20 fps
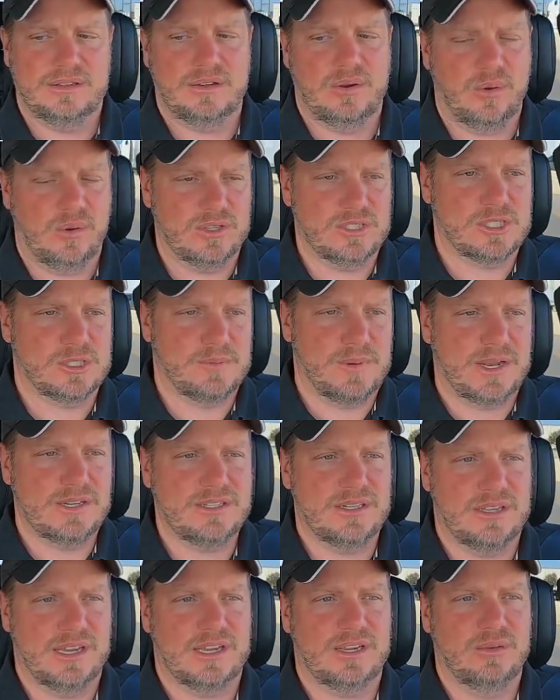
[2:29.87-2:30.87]
coil
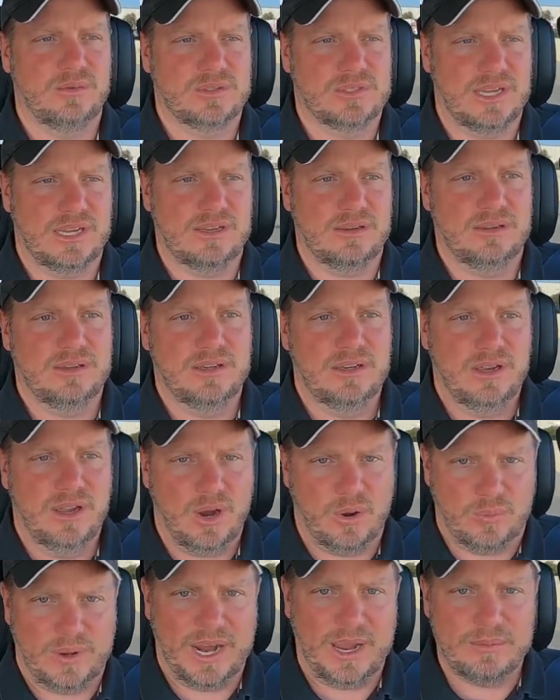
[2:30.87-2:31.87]
suspension like you say
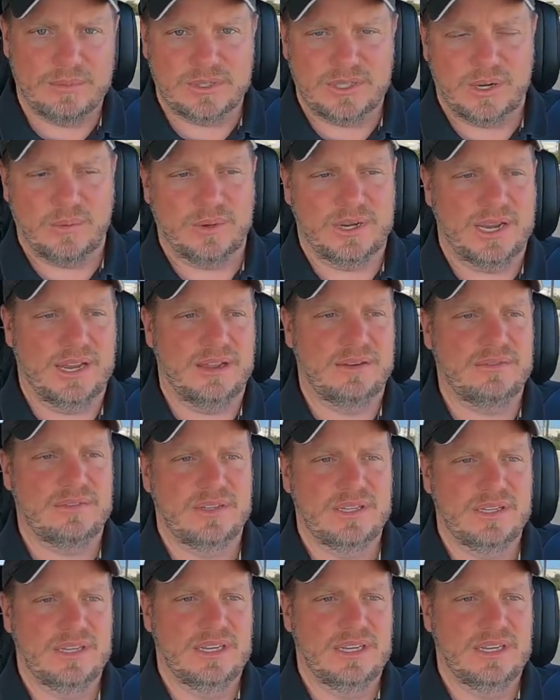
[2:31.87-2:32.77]
a Ram truck would have.